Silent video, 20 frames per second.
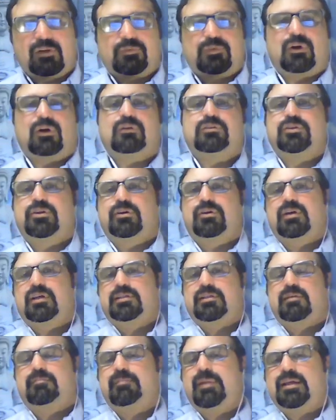of culture,
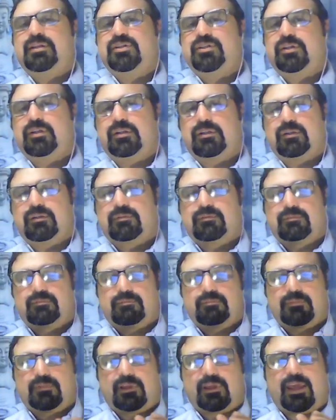as I mentioned,
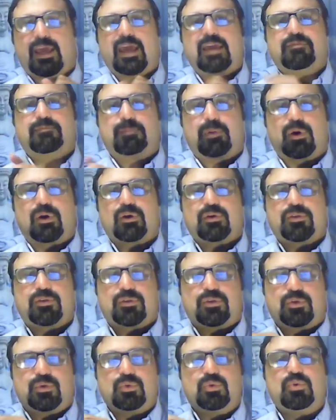gave
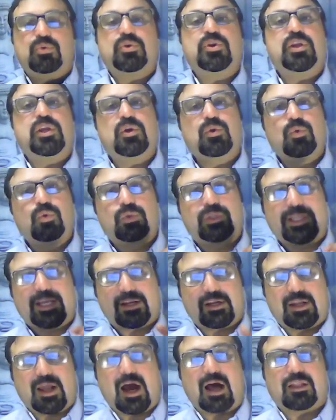birth to new
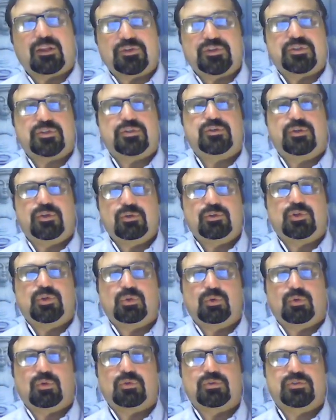technologies, new
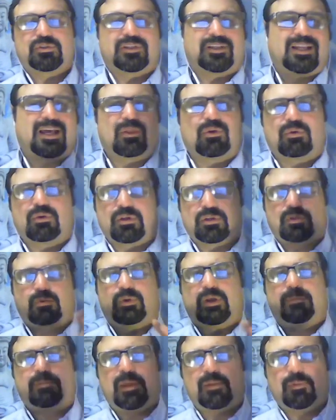tools. In other words,
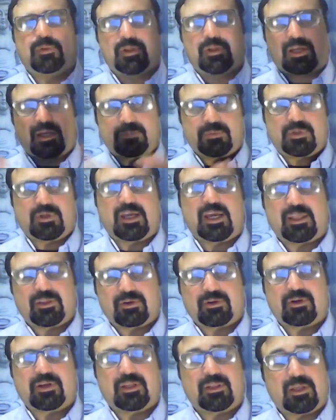when people come
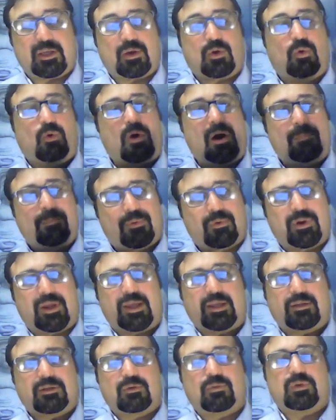together and they
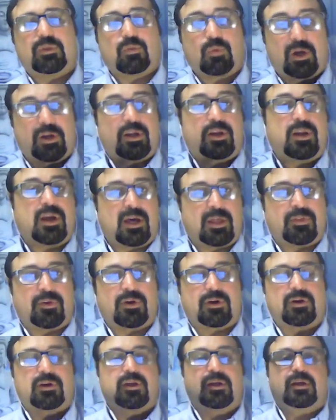cooperate with one
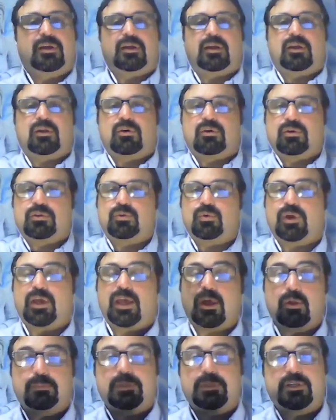another in order to
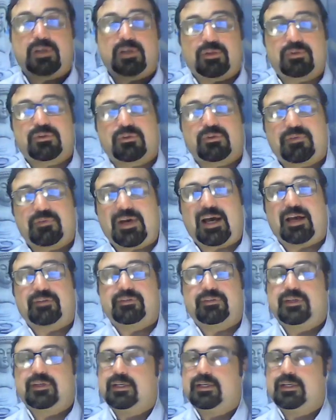help each other survive,